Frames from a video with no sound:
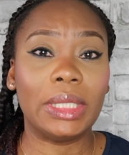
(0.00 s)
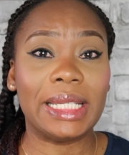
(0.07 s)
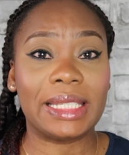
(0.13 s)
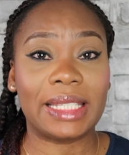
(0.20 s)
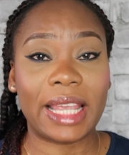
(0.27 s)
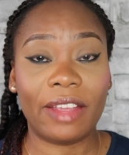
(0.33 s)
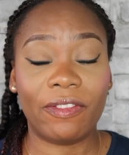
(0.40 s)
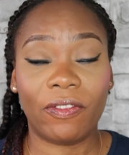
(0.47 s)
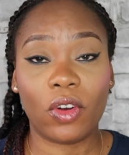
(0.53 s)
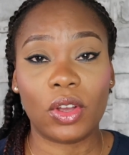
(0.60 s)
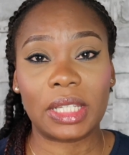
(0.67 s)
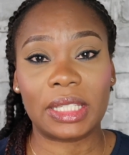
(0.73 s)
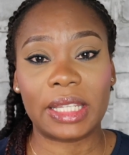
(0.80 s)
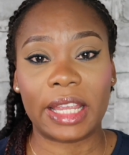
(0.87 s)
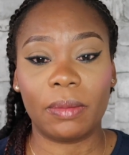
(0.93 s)
the
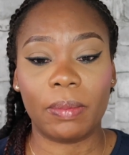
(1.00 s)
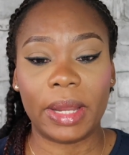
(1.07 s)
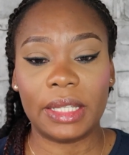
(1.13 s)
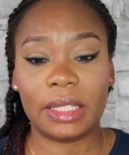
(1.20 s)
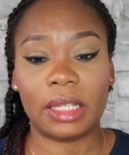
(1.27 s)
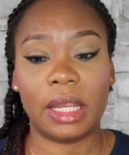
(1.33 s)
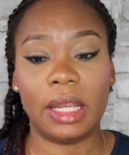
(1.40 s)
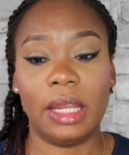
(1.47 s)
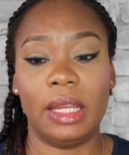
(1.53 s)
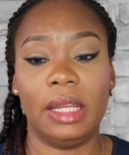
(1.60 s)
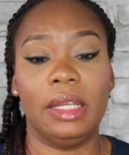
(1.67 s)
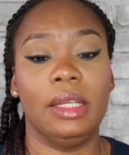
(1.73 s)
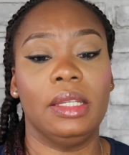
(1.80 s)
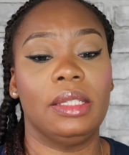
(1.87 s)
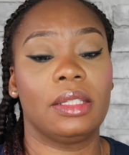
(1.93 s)
first segment
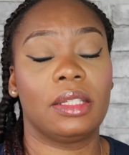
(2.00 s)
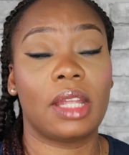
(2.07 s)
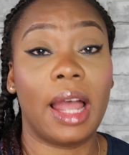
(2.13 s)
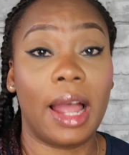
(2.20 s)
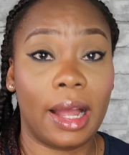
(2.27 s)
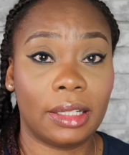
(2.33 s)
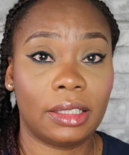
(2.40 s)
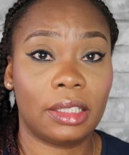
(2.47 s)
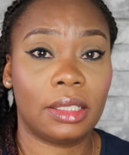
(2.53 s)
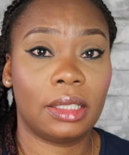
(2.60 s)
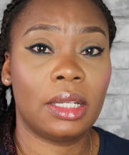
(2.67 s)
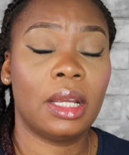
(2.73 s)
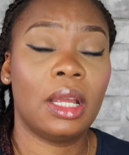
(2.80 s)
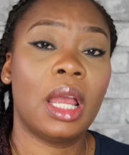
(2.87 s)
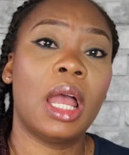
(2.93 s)
is that
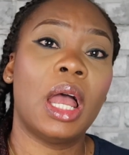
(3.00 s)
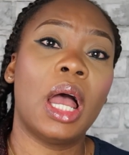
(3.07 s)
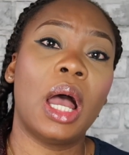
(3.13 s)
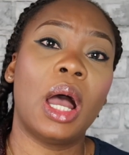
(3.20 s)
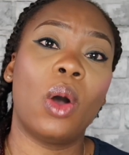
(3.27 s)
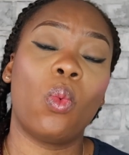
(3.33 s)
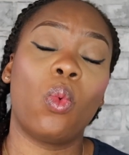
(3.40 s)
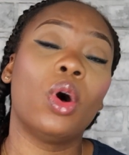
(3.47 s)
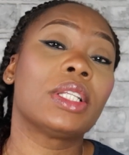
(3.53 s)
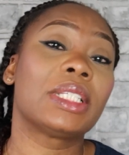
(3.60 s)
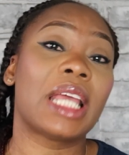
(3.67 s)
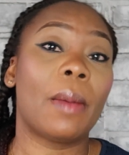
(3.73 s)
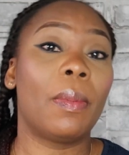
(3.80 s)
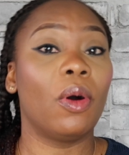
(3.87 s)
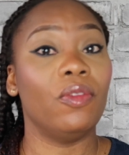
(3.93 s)
what
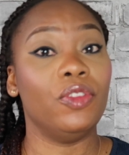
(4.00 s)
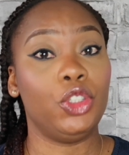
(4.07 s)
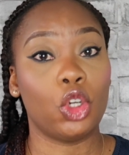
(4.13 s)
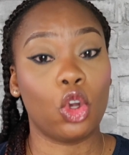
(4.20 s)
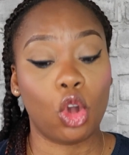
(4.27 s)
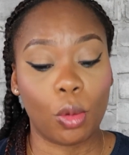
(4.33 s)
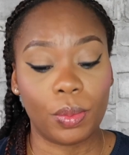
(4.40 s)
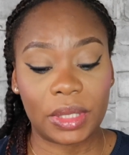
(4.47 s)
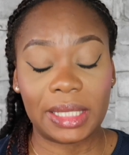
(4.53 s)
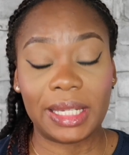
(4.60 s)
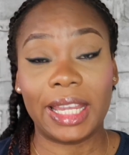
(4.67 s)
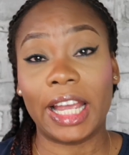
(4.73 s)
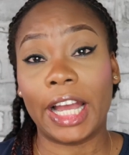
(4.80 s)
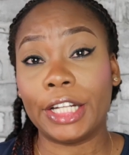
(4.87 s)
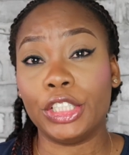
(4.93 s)
type of jobs
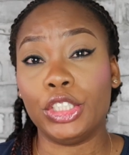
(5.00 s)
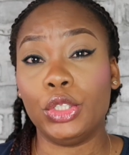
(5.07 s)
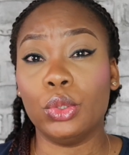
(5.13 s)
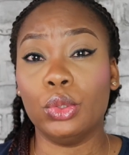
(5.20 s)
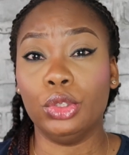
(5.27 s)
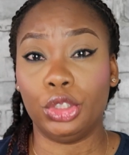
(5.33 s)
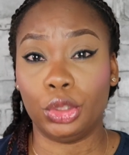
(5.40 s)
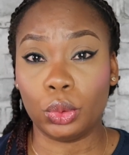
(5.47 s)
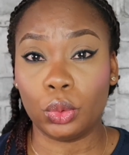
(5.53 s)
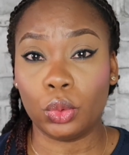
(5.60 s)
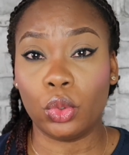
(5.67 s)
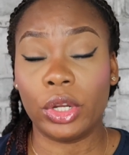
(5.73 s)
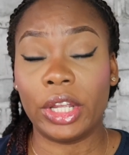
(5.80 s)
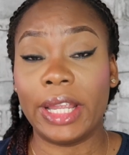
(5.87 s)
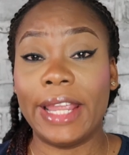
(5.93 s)
can you
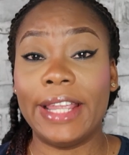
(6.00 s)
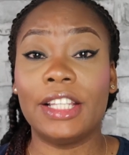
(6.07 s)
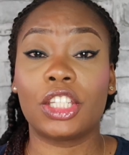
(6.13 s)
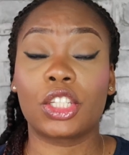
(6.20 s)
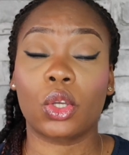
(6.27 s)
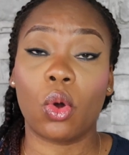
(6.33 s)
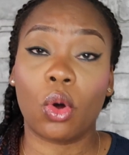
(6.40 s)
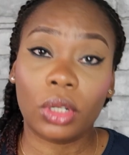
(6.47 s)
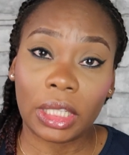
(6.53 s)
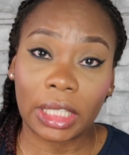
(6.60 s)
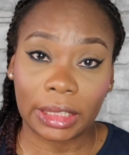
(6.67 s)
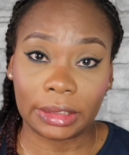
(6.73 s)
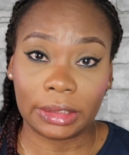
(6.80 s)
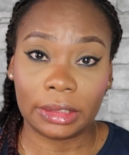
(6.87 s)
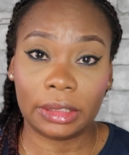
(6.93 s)
do in
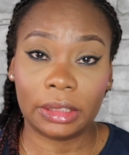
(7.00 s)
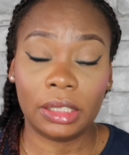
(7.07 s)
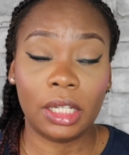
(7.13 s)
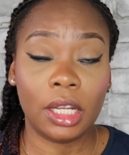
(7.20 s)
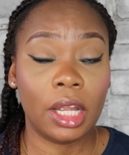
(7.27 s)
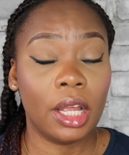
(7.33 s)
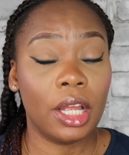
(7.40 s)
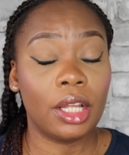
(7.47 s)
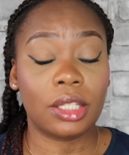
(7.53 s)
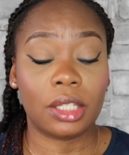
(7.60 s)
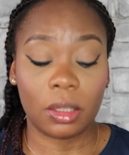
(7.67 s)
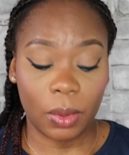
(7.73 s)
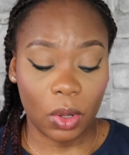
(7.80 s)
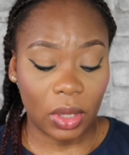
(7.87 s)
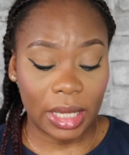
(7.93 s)
Scotland?
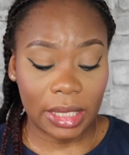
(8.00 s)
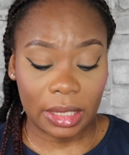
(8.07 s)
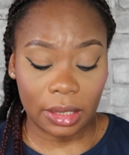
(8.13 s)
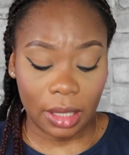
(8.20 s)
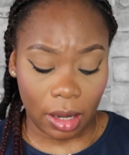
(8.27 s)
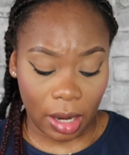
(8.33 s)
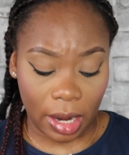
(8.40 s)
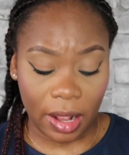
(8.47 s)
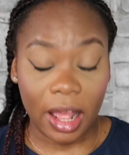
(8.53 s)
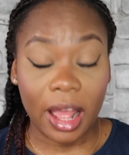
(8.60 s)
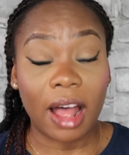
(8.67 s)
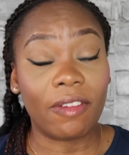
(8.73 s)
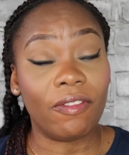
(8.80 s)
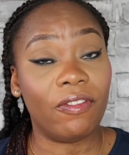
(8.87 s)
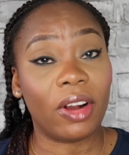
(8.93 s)
To be honest, there are
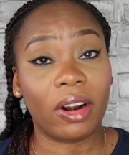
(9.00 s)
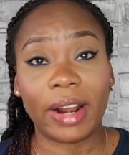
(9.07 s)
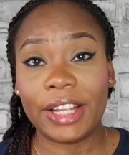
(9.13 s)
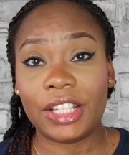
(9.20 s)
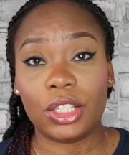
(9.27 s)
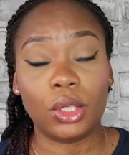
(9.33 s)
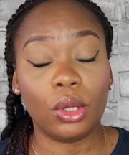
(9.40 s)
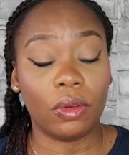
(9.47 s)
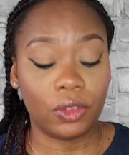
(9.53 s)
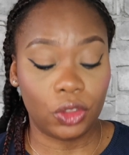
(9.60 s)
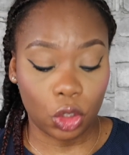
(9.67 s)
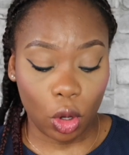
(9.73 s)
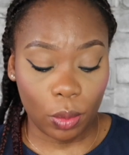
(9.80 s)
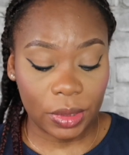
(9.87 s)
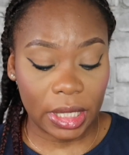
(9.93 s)
a variety of
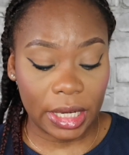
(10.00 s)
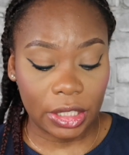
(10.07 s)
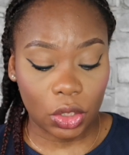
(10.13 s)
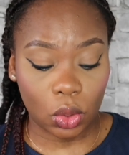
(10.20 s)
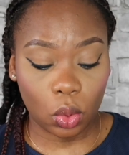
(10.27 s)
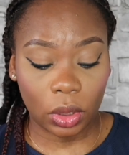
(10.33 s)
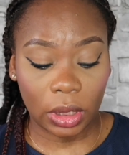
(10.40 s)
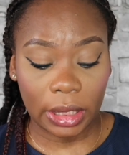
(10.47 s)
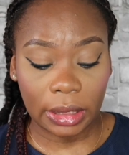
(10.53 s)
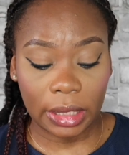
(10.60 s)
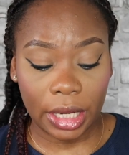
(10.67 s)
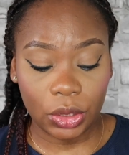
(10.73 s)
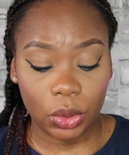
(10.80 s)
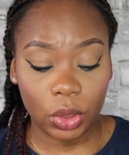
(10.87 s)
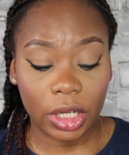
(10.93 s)
jobs in Scotland
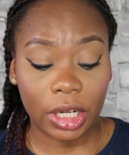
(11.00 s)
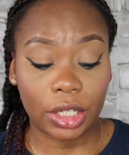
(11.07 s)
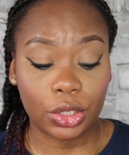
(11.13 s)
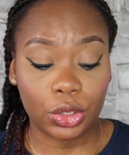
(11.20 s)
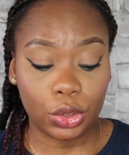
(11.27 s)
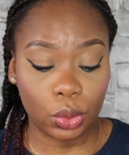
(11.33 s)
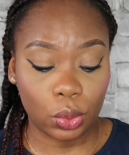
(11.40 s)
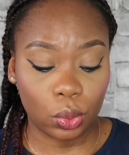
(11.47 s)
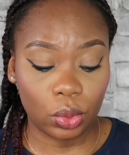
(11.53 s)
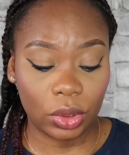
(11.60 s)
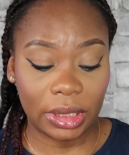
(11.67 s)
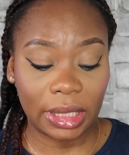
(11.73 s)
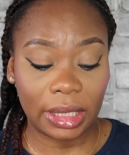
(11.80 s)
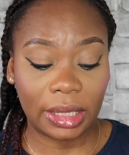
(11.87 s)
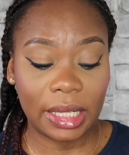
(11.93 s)
that you can do.
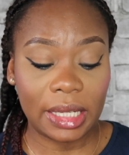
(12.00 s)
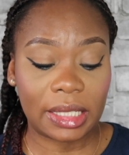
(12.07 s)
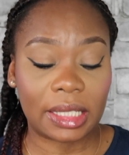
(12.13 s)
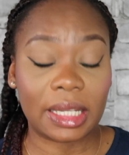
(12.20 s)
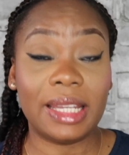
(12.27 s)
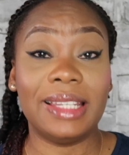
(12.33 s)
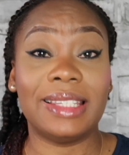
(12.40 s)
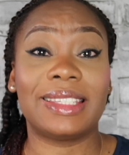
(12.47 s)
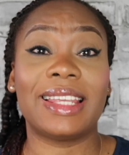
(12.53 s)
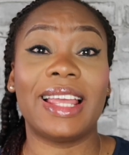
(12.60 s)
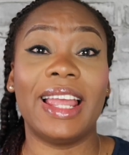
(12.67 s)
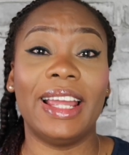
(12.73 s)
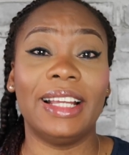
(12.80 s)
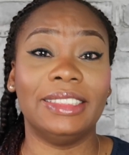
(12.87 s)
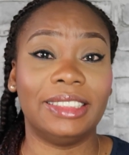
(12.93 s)
The list is
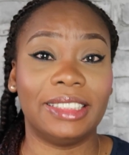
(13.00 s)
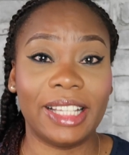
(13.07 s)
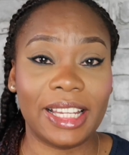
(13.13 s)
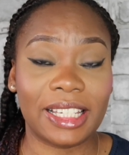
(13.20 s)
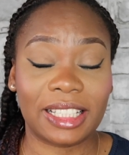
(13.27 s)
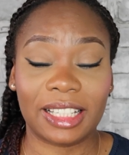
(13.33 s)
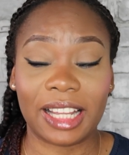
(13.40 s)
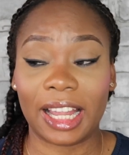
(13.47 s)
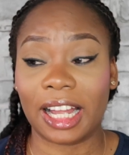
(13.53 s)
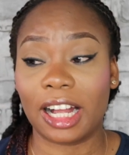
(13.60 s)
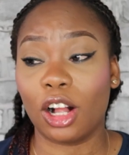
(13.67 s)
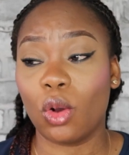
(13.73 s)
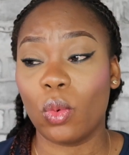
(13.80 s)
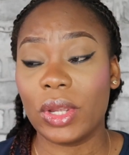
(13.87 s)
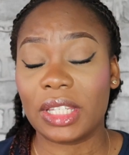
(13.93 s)
endless. Like I
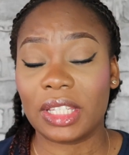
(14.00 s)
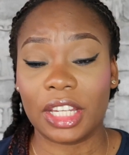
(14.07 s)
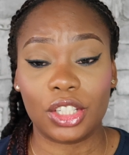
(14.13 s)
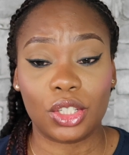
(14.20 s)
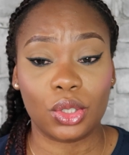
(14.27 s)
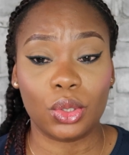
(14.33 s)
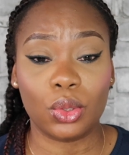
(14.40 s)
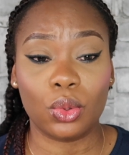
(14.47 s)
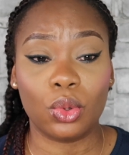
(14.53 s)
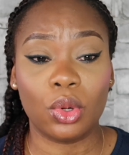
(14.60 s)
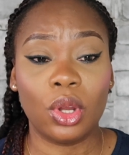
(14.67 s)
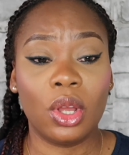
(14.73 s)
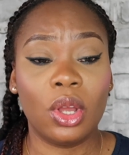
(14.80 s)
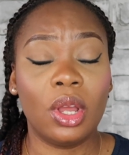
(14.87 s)
always say to you